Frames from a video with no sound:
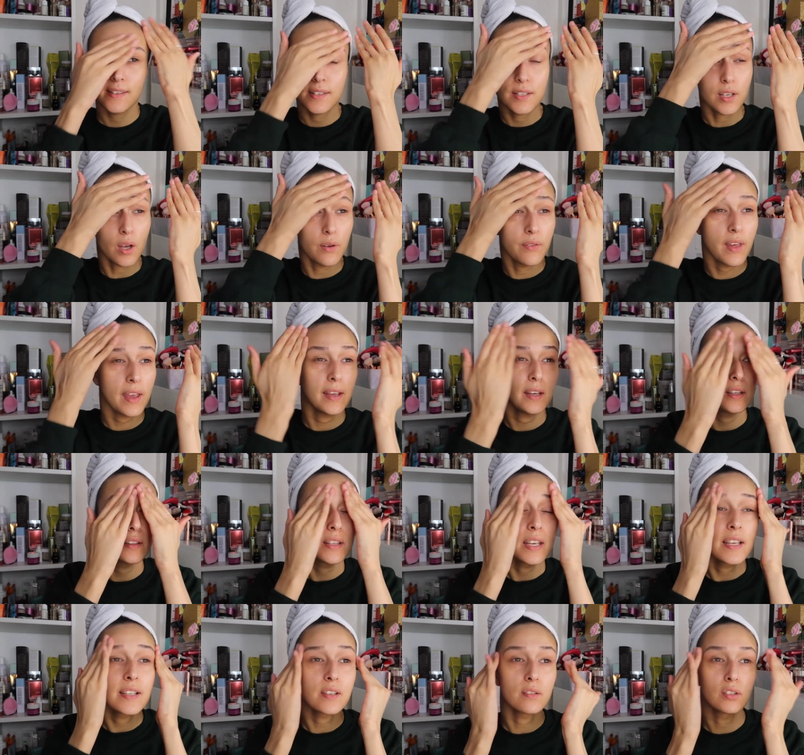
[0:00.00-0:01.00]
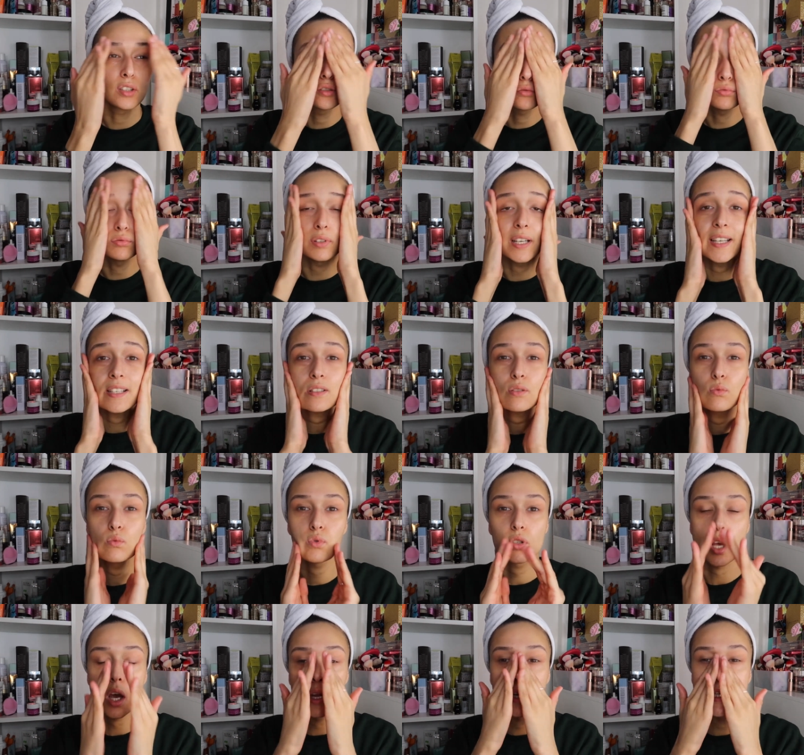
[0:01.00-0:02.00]
so they these are a great
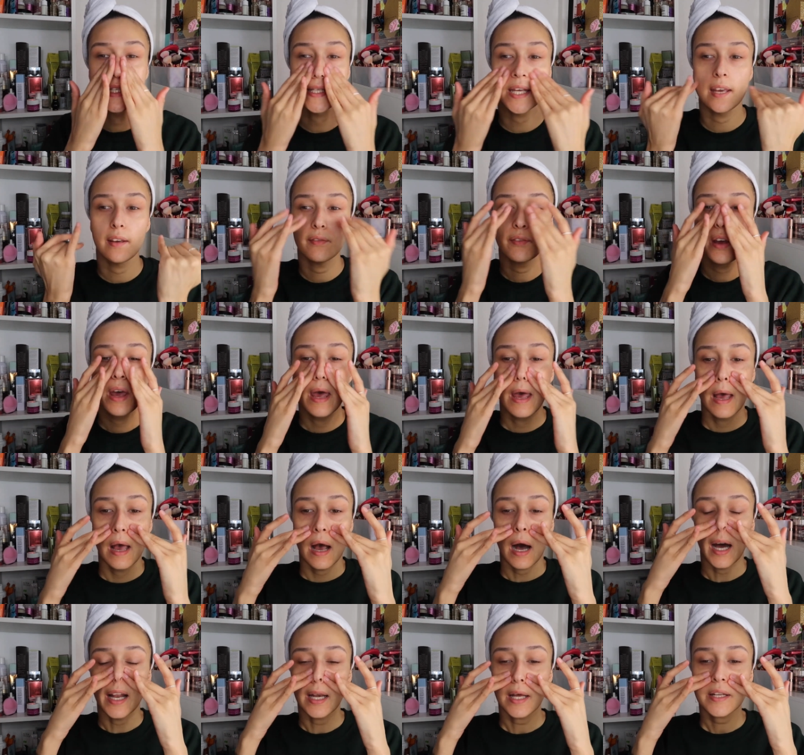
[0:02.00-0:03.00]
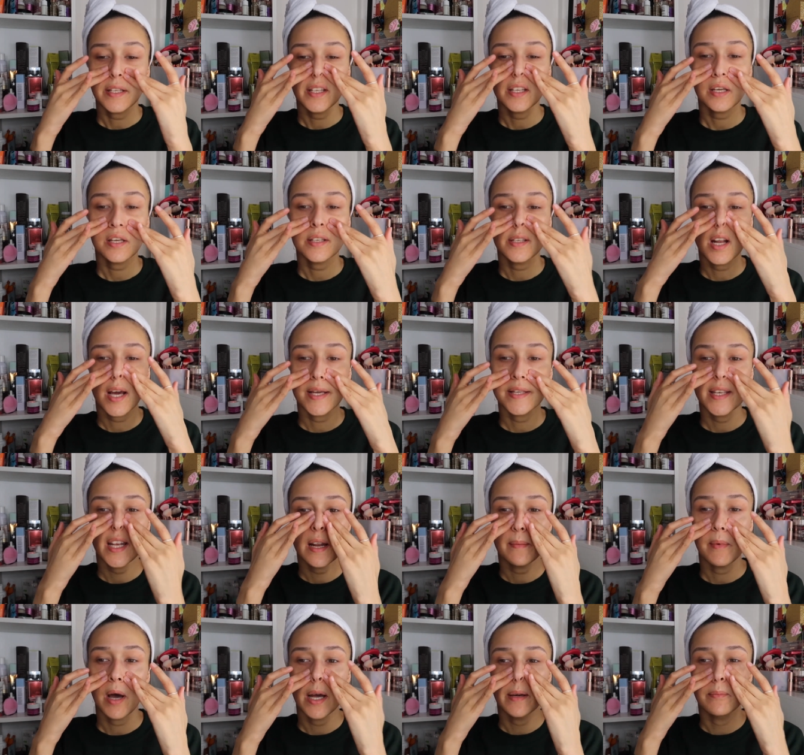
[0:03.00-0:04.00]
alternative I like to use
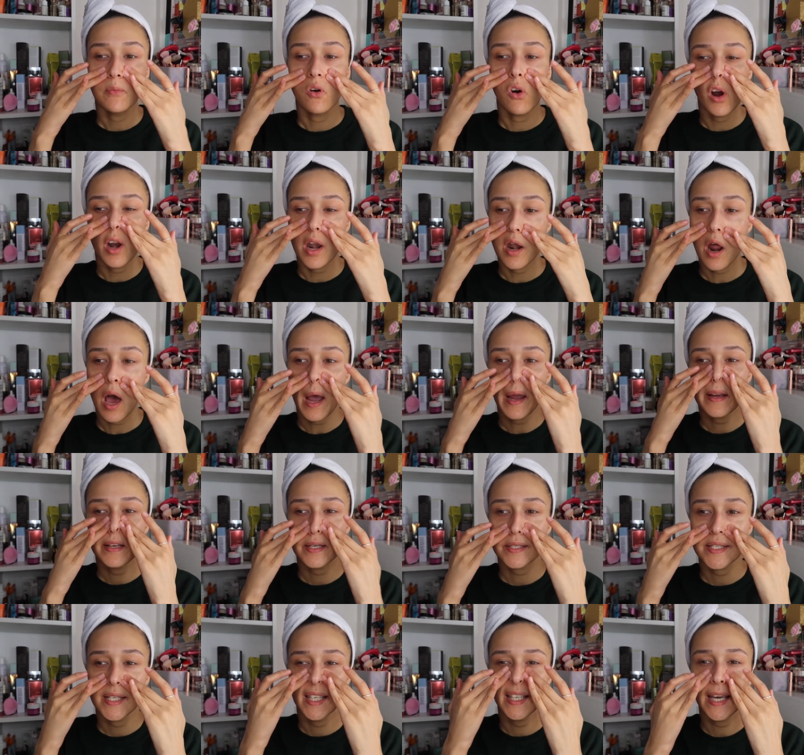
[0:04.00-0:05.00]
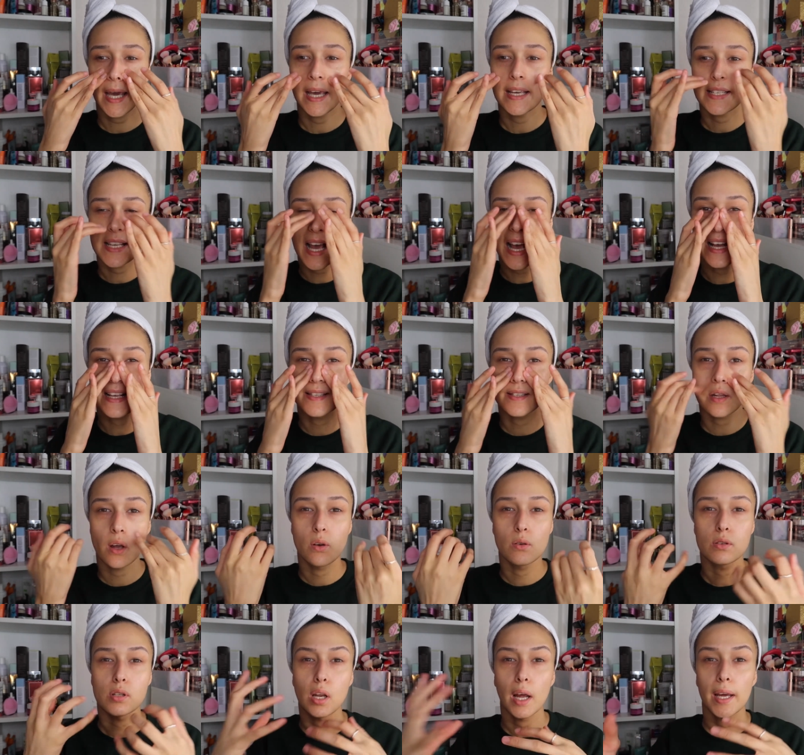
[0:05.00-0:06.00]
niacinamide more at night just in case it has
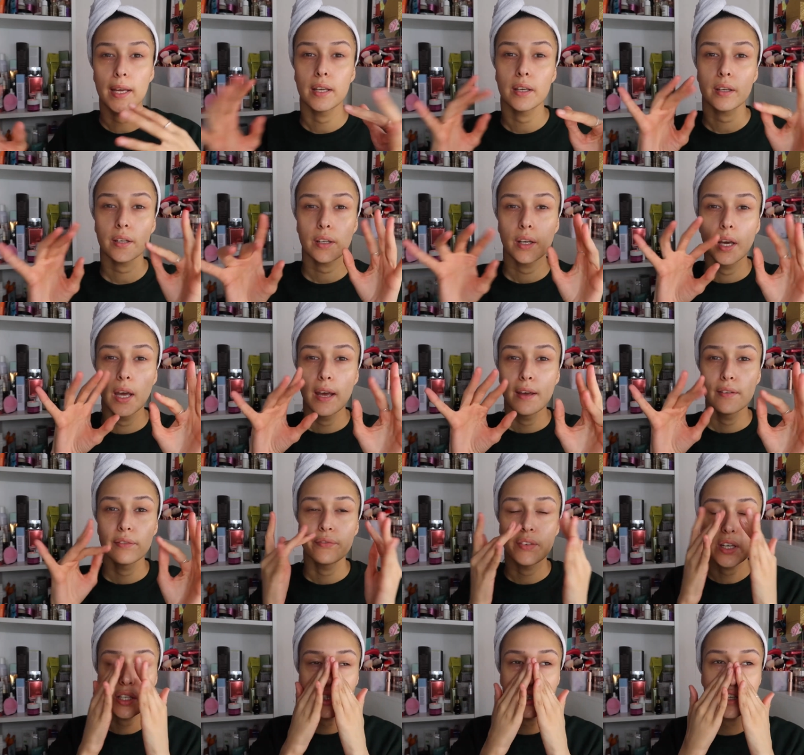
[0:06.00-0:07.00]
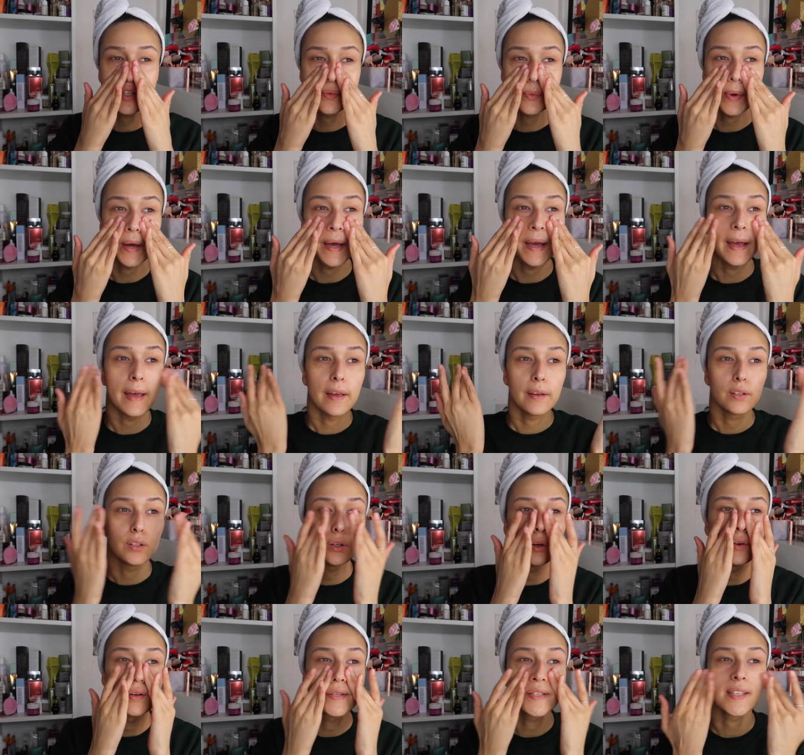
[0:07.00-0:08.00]
those like features where
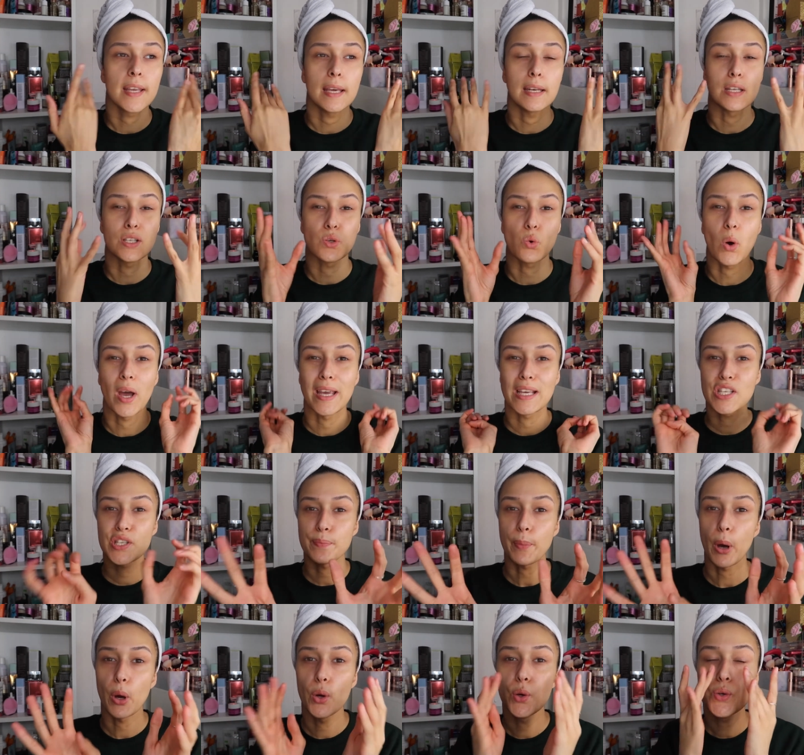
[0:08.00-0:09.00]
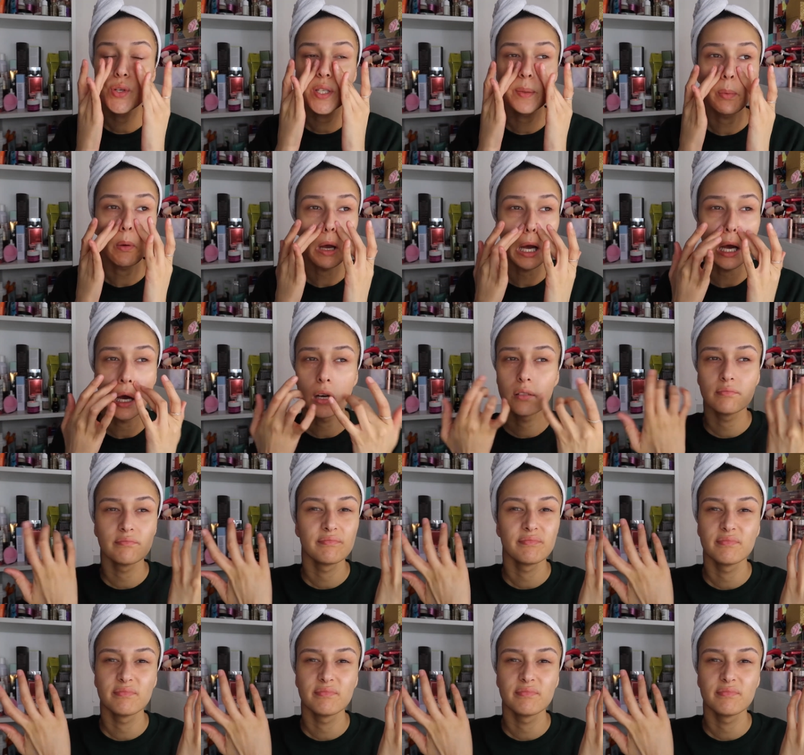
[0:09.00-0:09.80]
your skin is quite exposed but